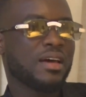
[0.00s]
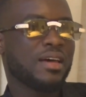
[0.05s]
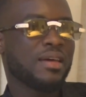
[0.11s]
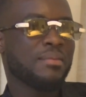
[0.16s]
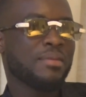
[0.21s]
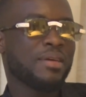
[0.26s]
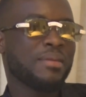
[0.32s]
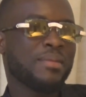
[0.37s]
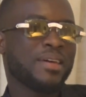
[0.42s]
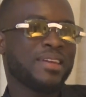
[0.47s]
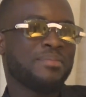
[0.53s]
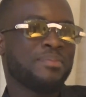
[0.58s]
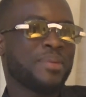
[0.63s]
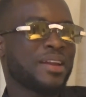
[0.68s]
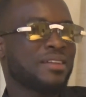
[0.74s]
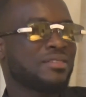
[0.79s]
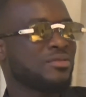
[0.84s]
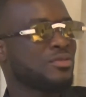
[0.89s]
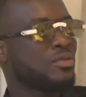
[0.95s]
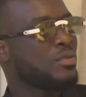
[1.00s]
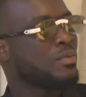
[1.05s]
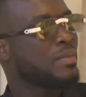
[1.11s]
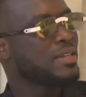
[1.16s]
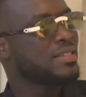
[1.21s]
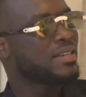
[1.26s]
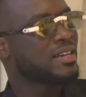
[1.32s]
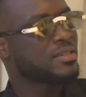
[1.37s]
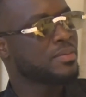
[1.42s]
It, it, may depend. Who, who
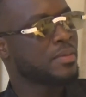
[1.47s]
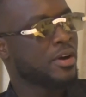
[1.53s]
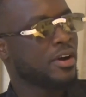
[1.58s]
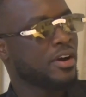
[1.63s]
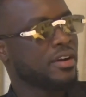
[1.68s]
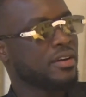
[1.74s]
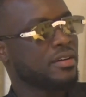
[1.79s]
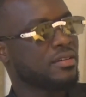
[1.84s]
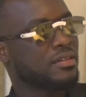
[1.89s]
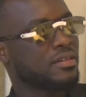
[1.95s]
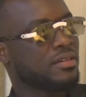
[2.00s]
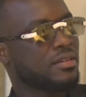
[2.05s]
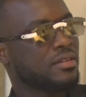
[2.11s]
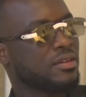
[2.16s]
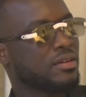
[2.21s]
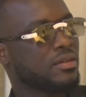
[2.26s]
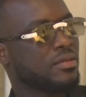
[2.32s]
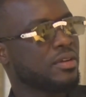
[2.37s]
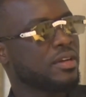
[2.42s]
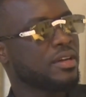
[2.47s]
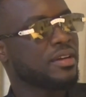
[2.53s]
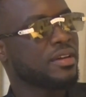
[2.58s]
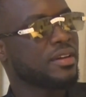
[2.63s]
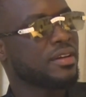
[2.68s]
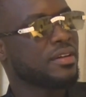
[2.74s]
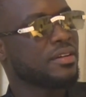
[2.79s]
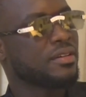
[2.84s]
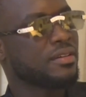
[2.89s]
might touch my heart? Yeah. You know?
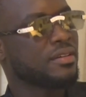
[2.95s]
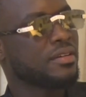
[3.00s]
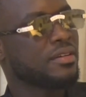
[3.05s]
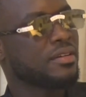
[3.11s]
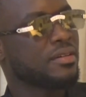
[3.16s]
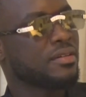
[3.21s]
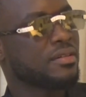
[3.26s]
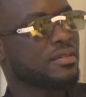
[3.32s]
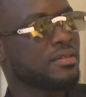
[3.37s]
Yeah, yeah, yeah.